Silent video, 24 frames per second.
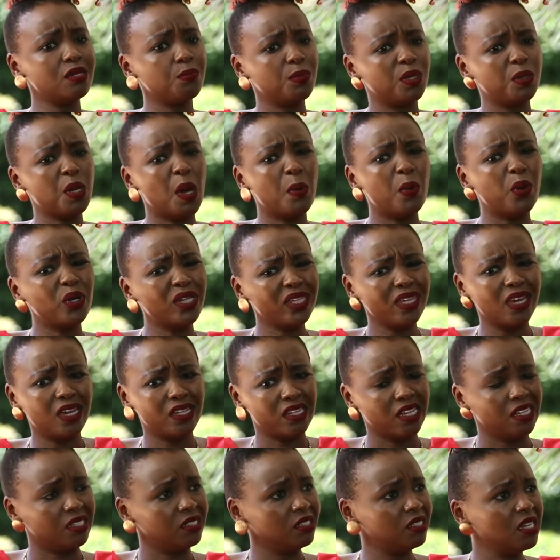but about
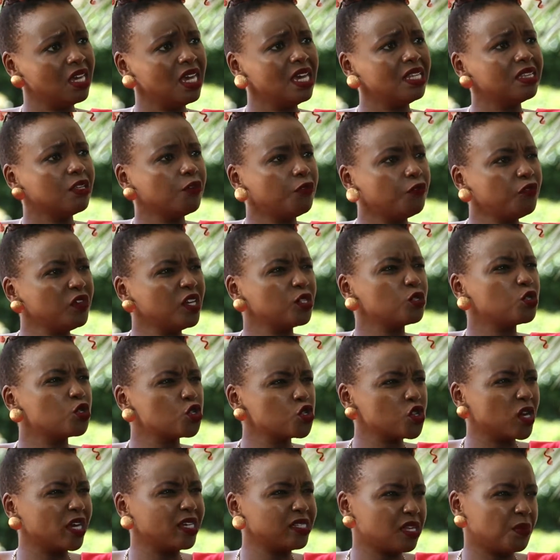Kenyans. The fear to
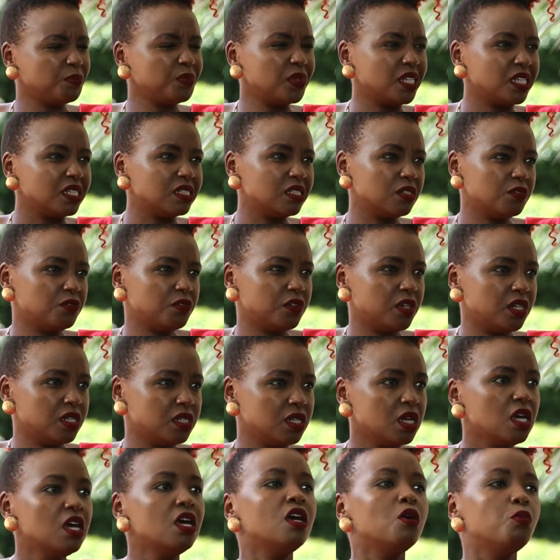try something different.
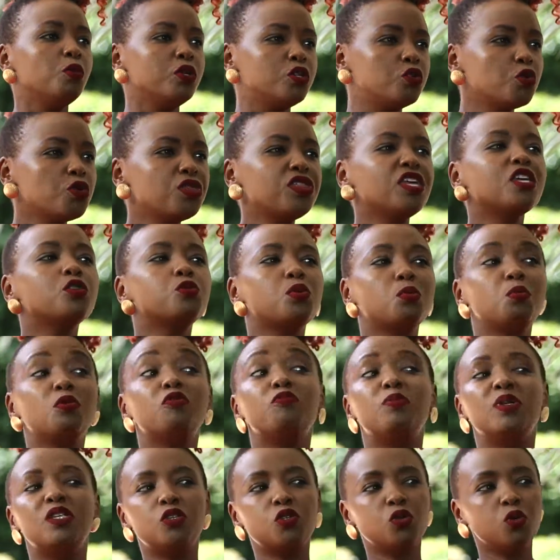Mm -hmm. We do things when we've
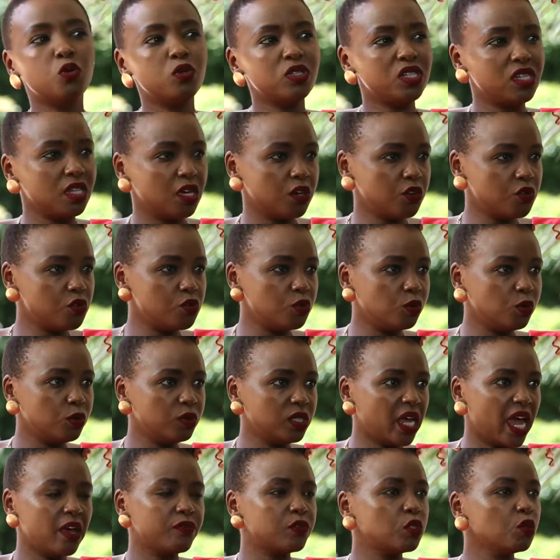been told they're cool.
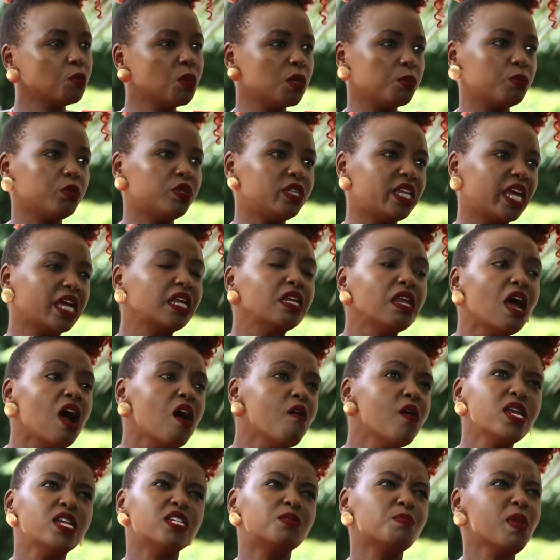I have so many people like, no,
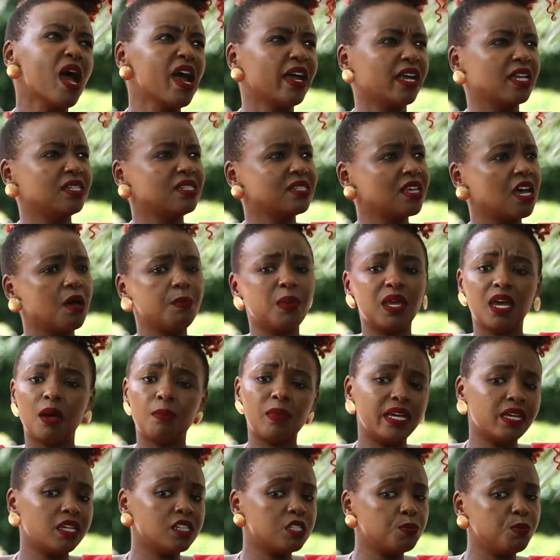when is blankets coming? I'm
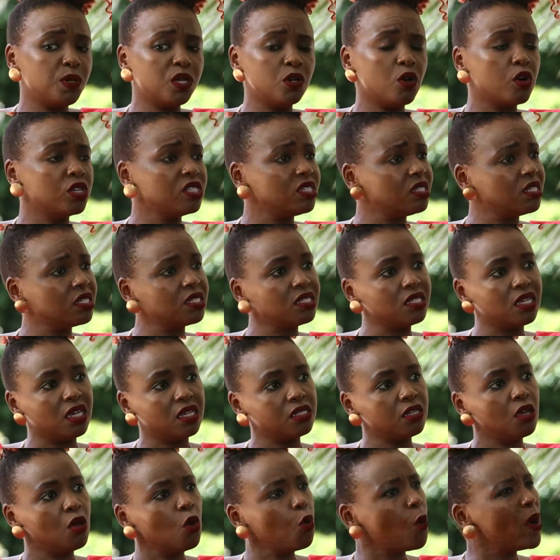like, it's been on six
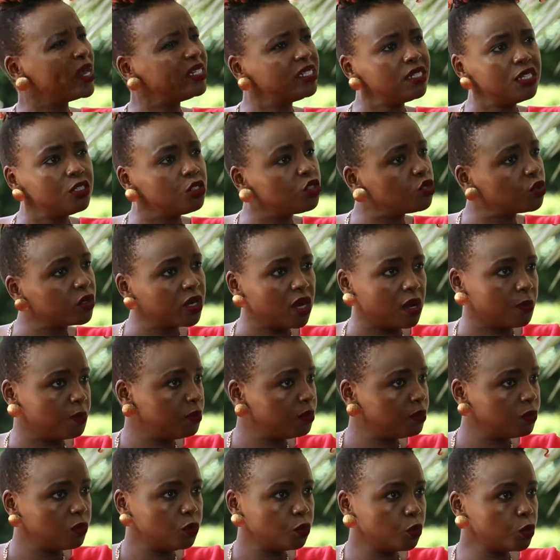years. Why didn't you come?
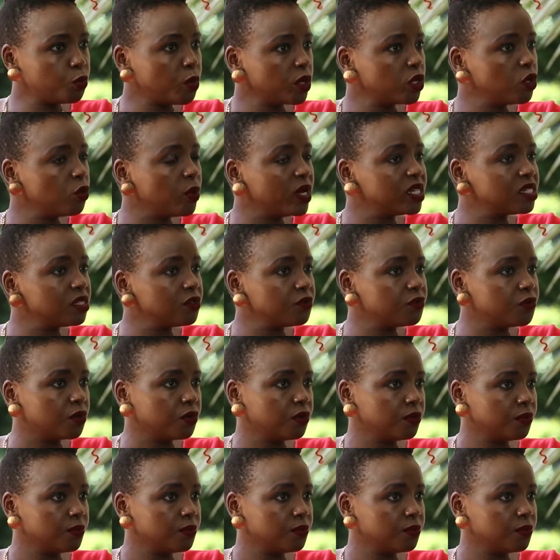What were you waiting for?